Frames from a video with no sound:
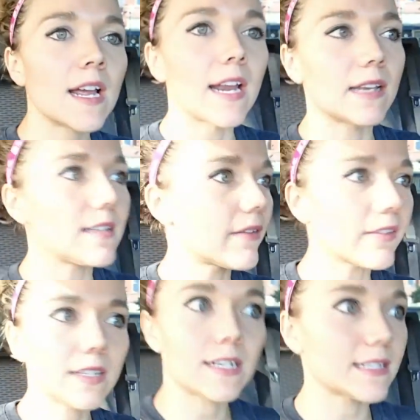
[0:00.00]
and it
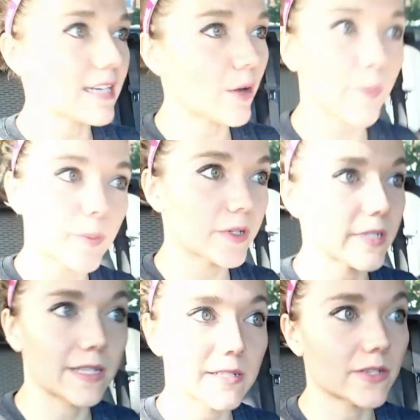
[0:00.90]
definitely doesn't help the
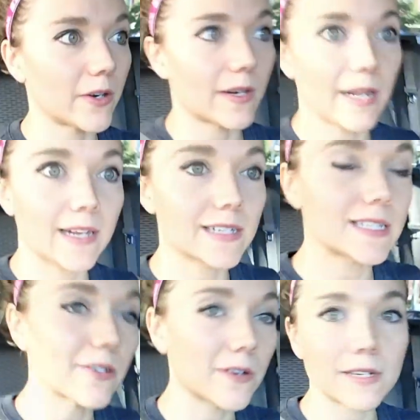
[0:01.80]
person that started it, because
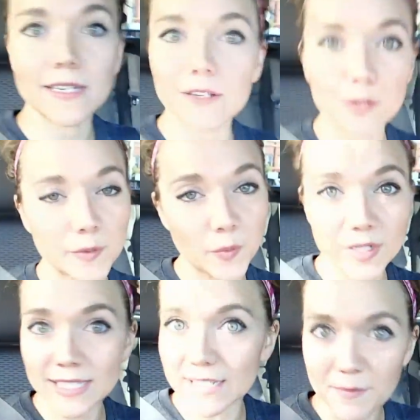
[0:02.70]
they're already dealing with
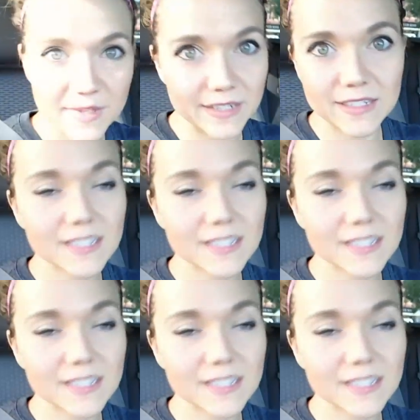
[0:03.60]
something.